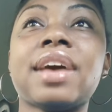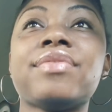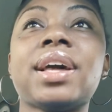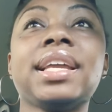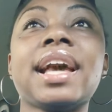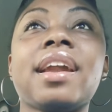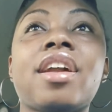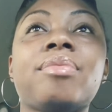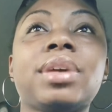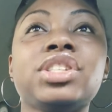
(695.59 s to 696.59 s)
I finally got it
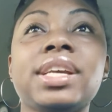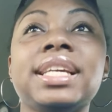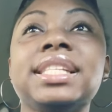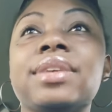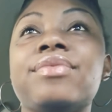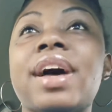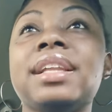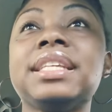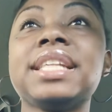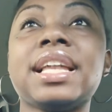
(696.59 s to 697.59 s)
off my chest. I'm
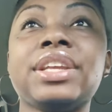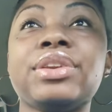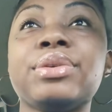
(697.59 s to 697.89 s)
finally telling